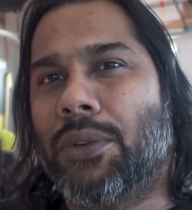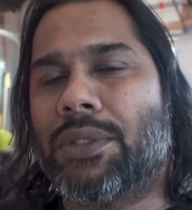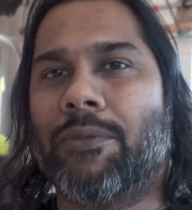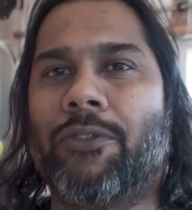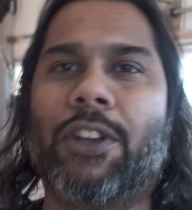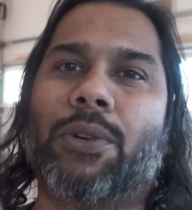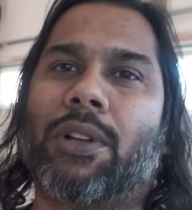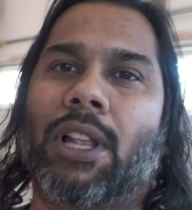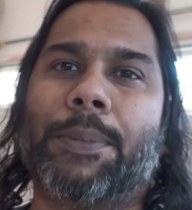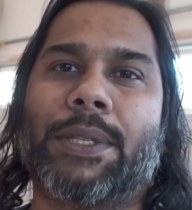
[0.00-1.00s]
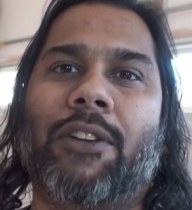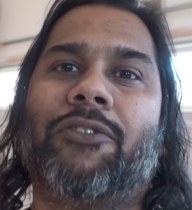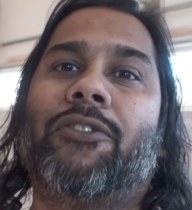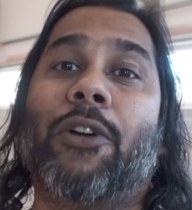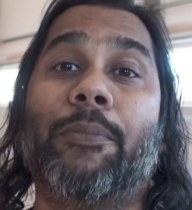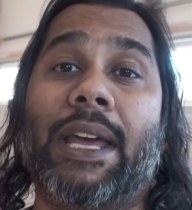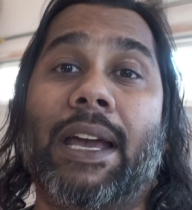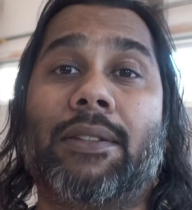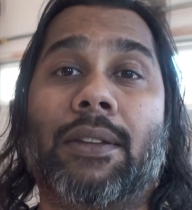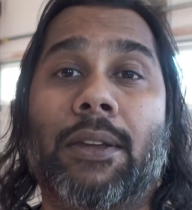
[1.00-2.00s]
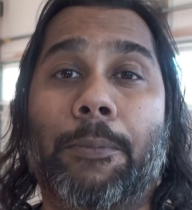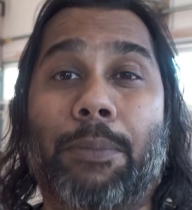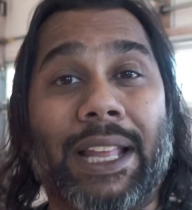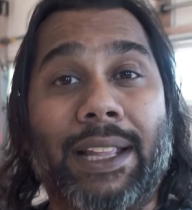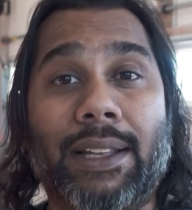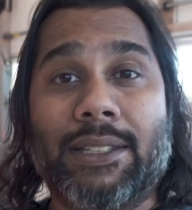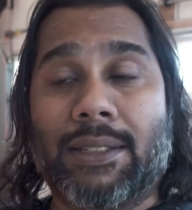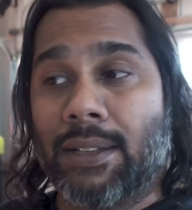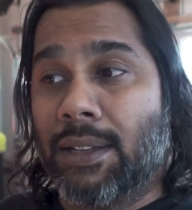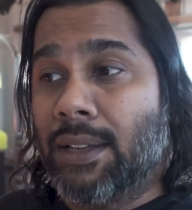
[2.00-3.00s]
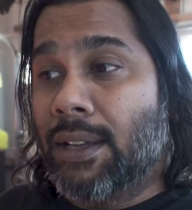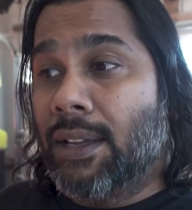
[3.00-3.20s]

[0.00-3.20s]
do some video clips up from that playlist,